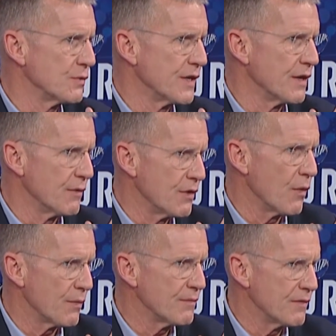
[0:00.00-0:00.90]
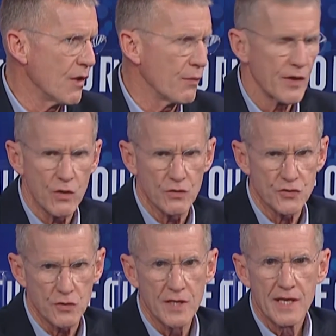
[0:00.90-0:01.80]
you know, know, know the
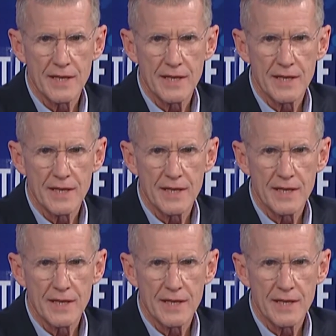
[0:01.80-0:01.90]
culture.